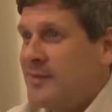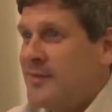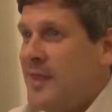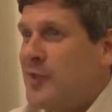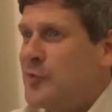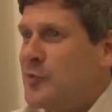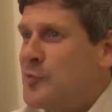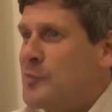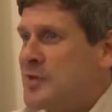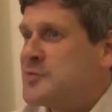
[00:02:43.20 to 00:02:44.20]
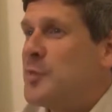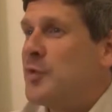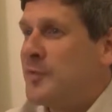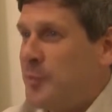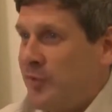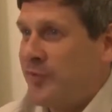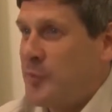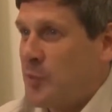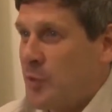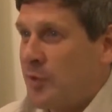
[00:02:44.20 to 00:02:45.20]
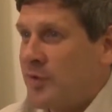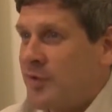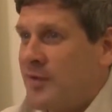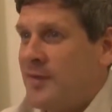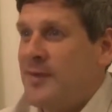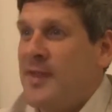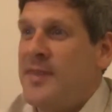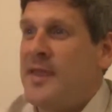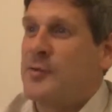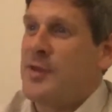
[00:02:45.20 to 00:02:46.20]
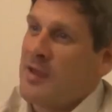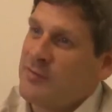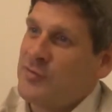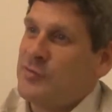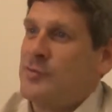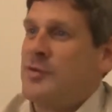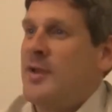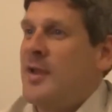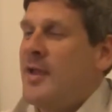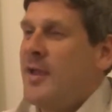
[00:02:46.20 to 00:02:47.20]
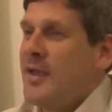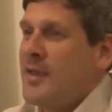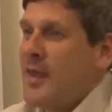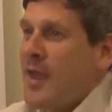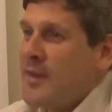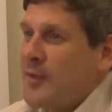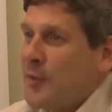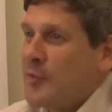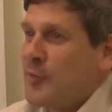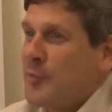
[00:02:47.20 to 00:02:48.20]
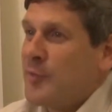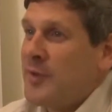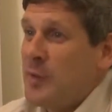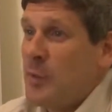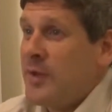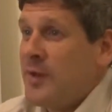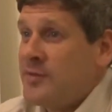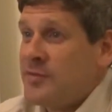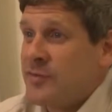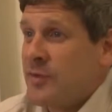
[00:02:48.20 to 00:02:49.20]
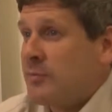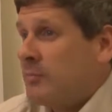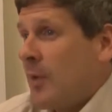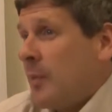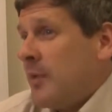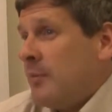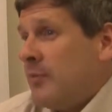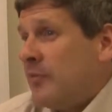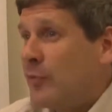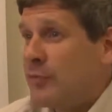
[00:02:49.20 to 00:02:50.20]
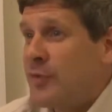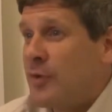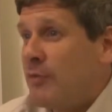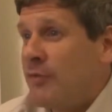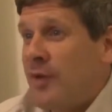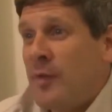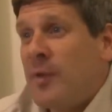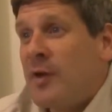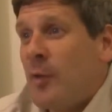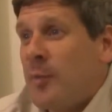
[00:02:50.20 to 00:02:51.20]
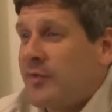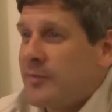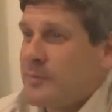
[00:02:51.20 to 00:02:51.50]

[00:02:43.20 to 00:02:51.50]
they can do much more responsible work than they could ever do in any other company where they just can serve the coffee and make copies.